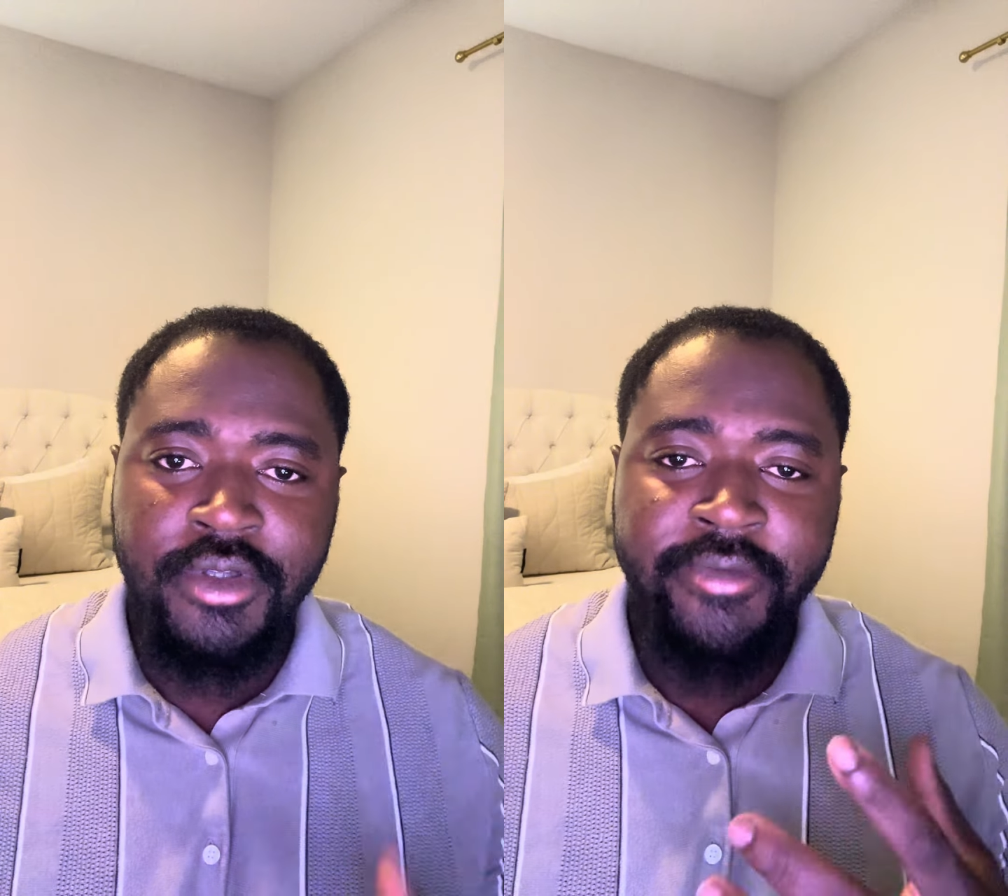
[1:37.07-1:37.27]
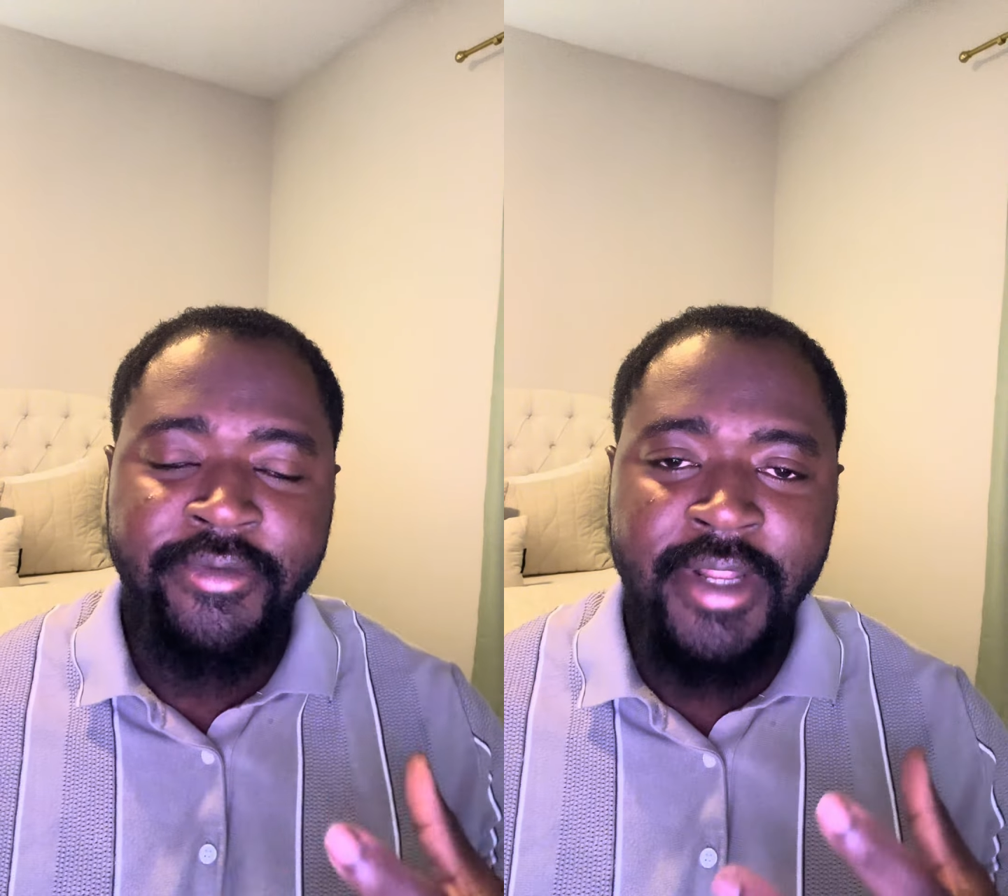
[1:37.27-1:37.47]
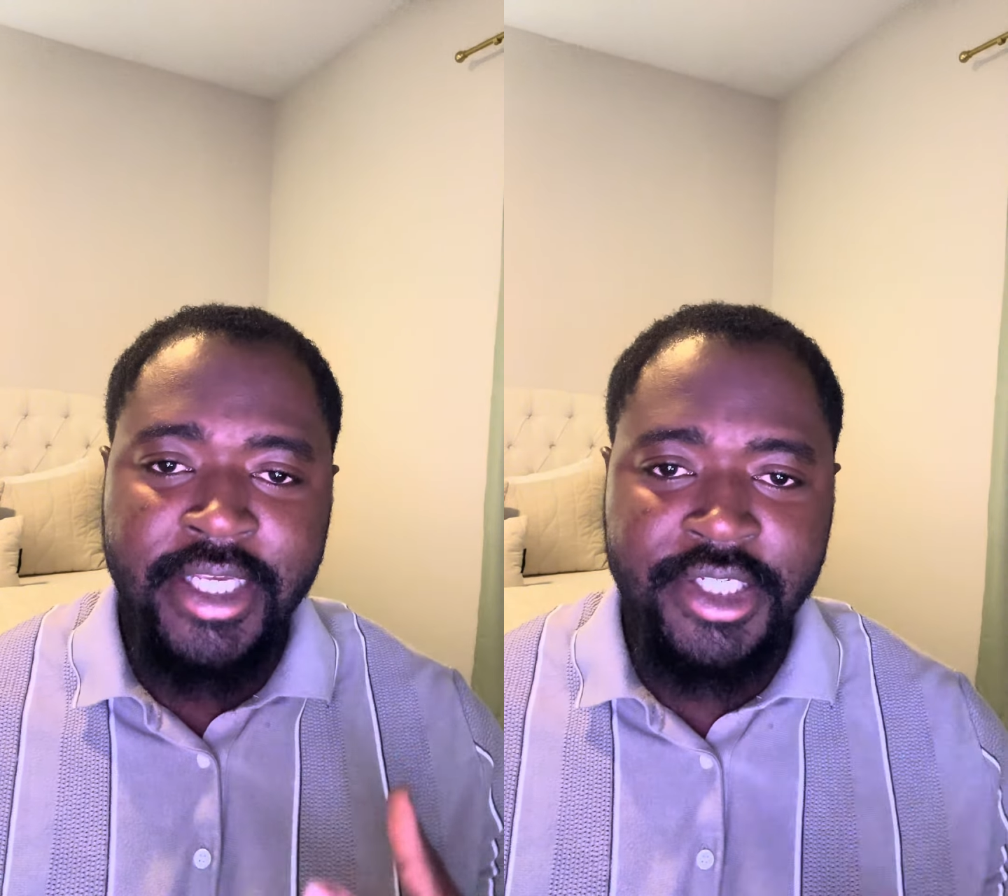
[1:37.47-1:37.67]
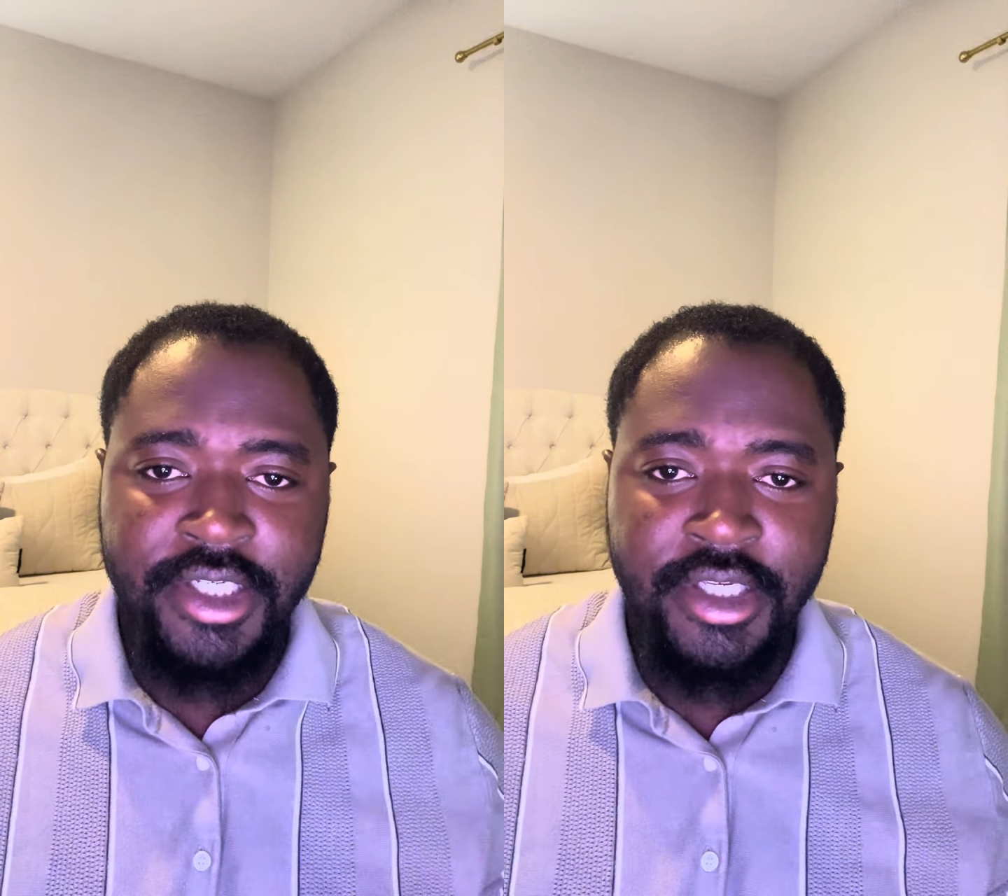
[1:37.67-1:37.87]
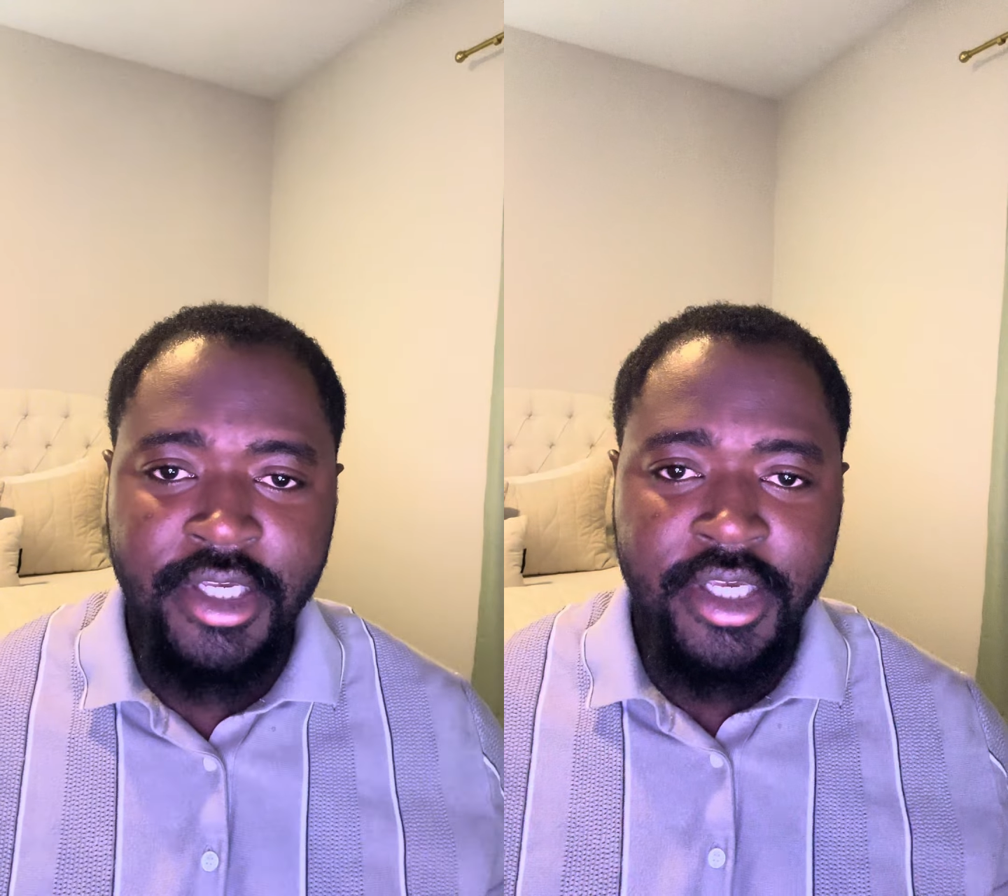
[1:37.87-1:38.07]

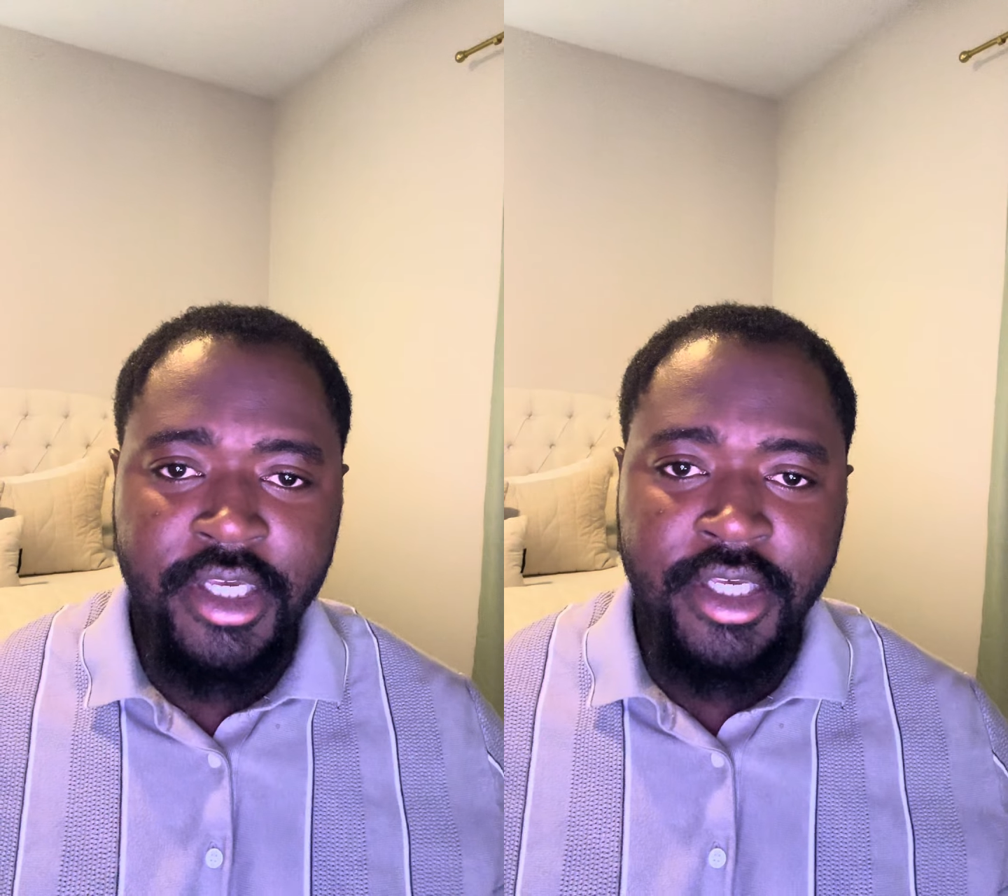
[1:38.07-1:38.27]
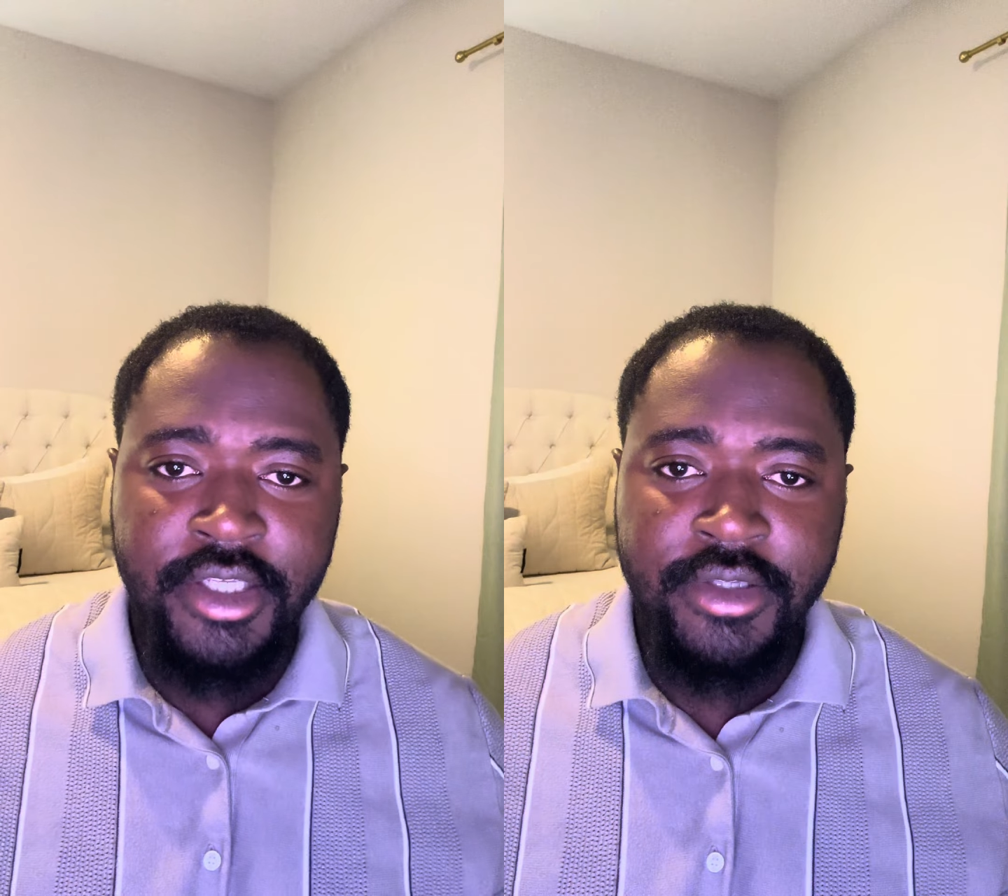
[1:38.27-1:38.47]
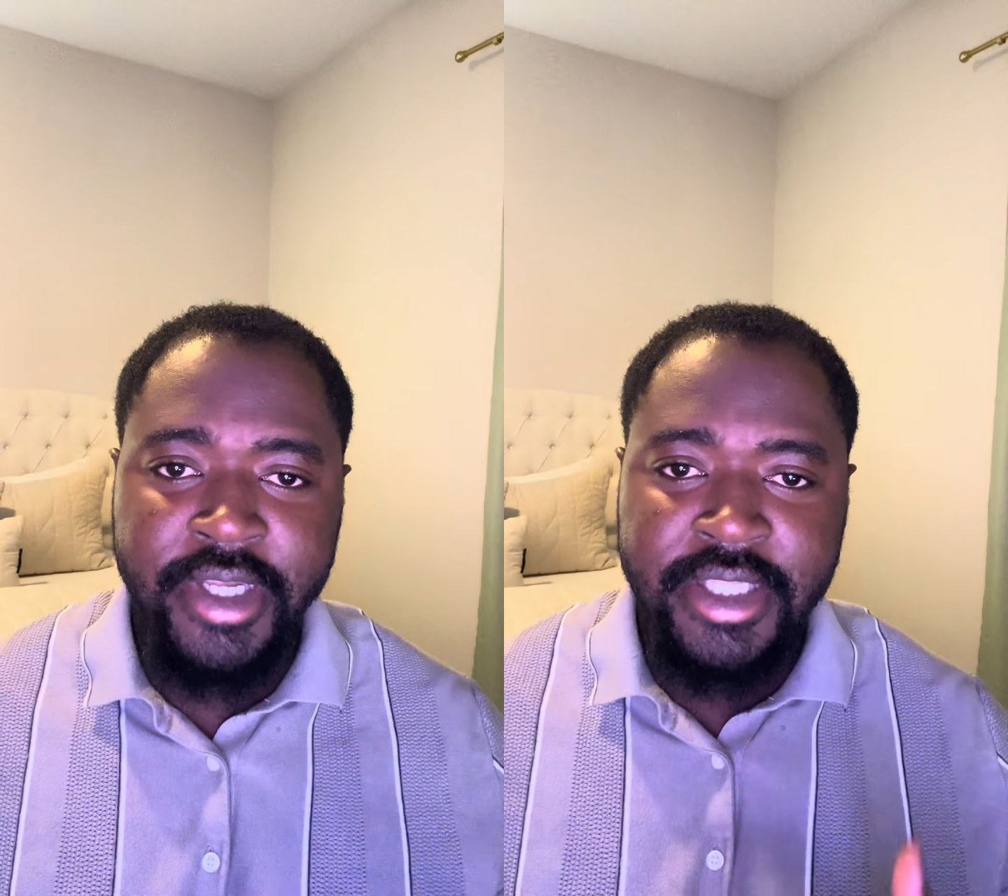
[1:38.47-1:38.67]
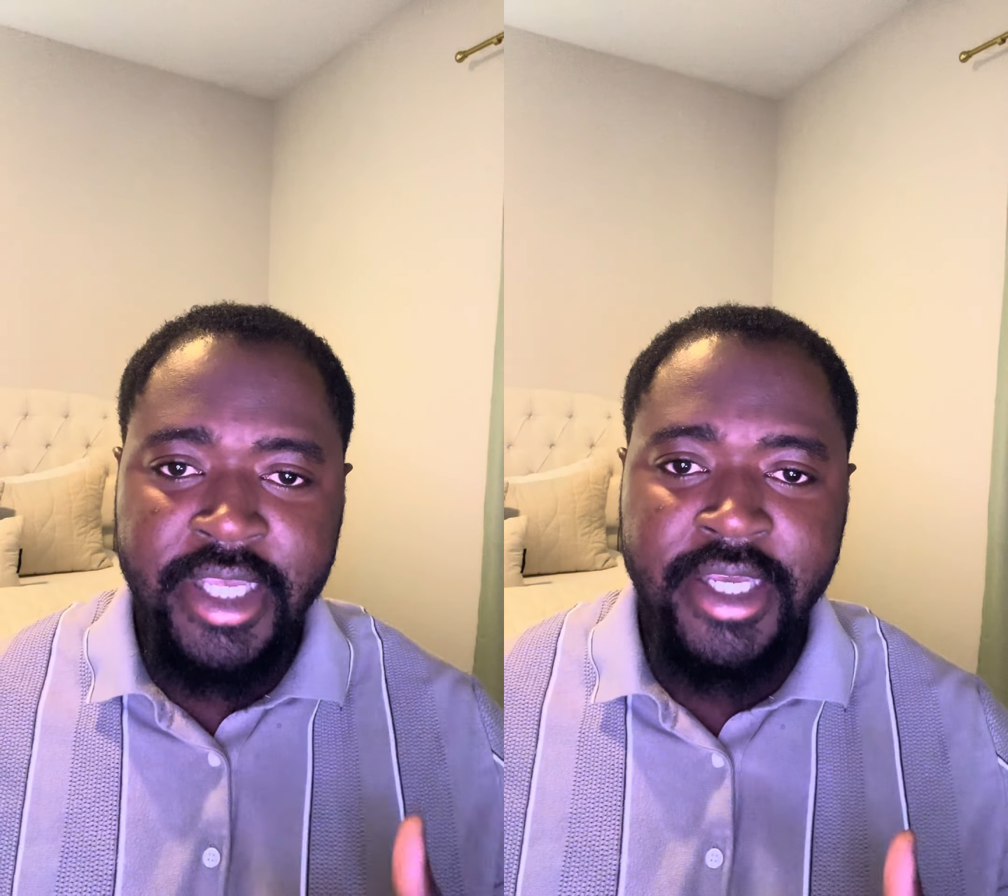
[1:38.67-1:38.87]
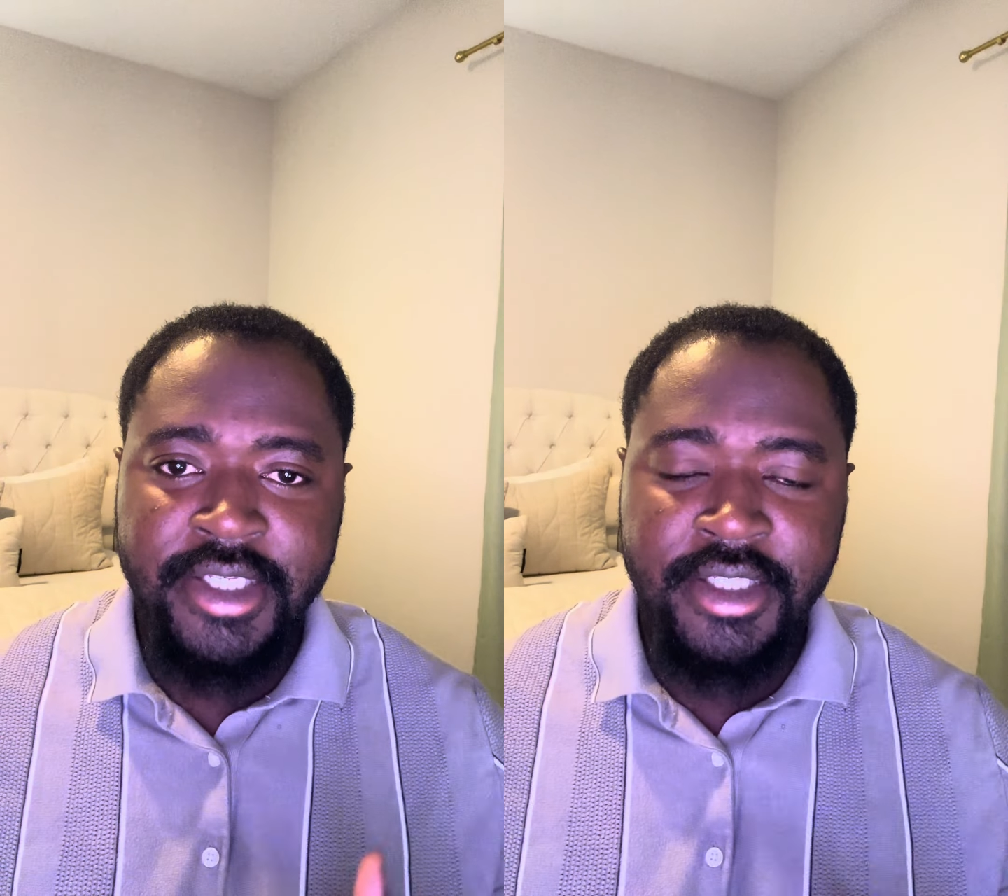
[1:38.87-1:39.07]
flashy. It's not
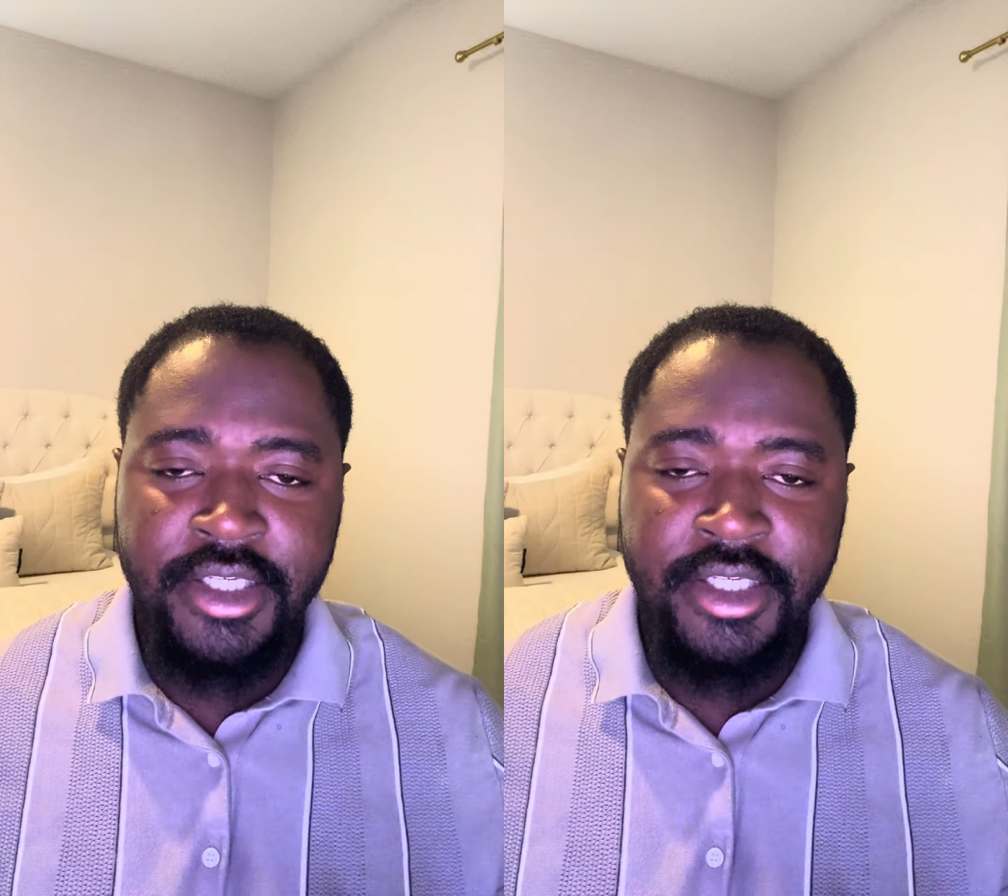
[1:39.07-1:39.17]
enticing.